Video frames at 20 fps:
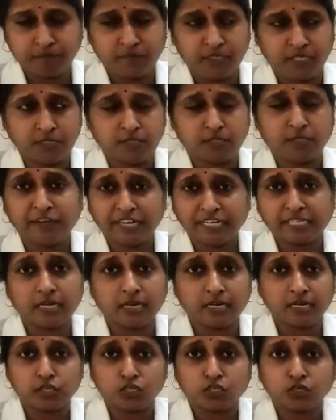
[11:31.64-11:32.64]

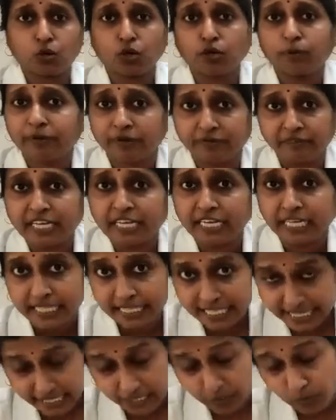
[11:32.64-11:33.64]
vector is not
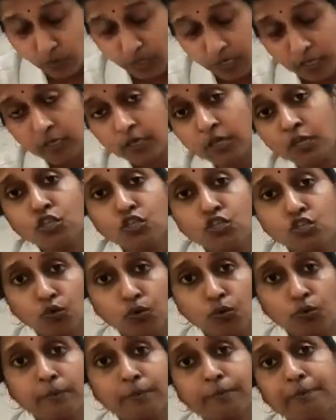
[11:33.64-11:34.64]
prevailing there. Okay,
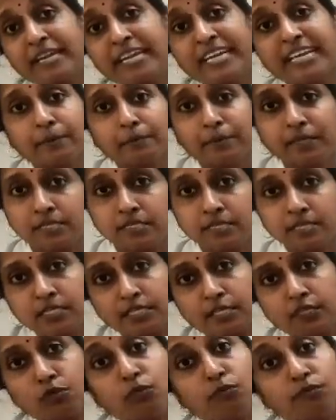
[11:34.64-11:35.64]
so breeding
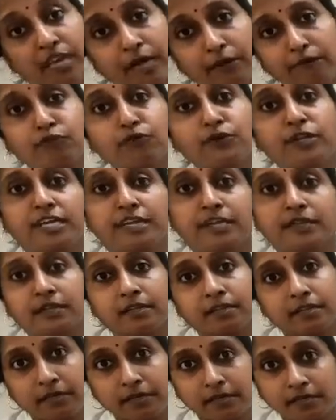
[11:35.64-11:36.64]
places and all, we have to take
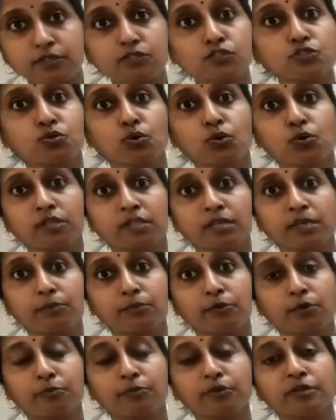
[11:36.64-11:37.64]
care that it is not there
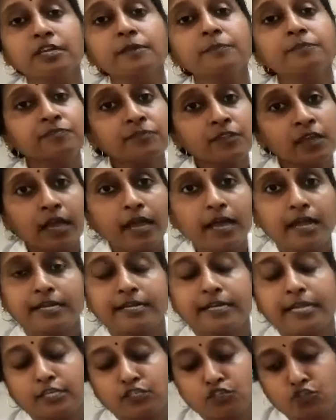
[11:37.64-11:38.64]
properly
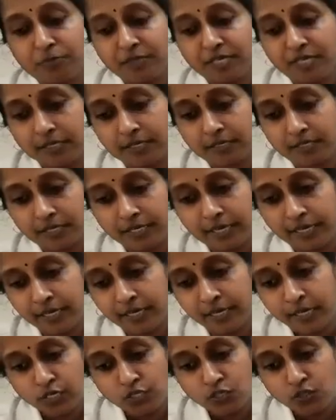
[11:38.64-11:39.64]
and it has to be taken
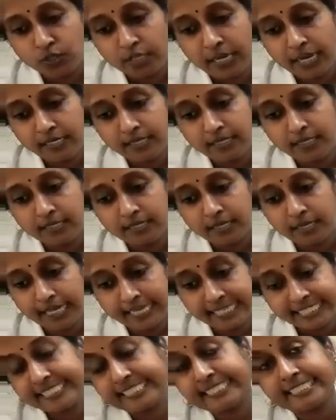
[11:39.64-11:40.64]
care. So that is the
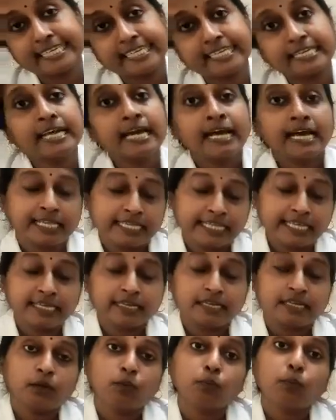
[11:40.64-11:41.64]
next thing.
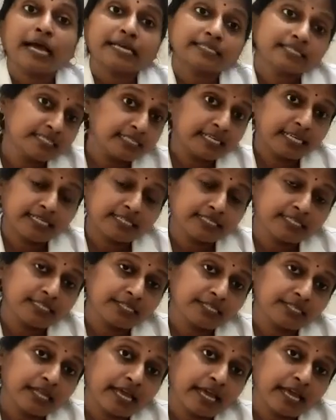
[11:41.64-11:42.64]
Then
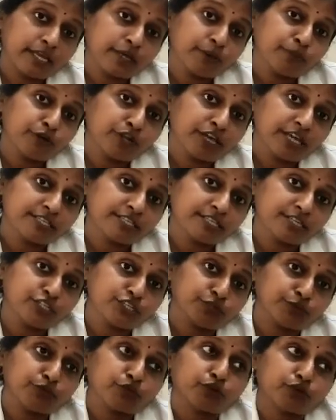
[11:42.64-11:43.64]
vaccination and
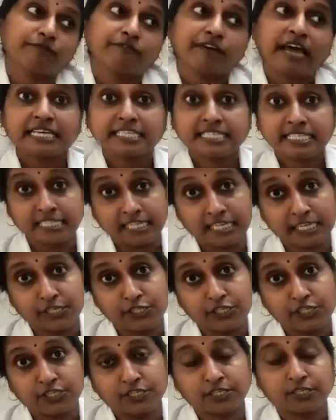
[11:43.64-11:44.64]
immunization program.
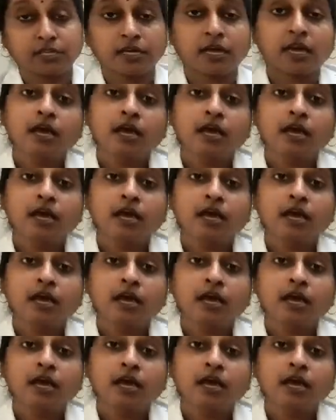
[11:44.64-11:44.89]
Vaccination.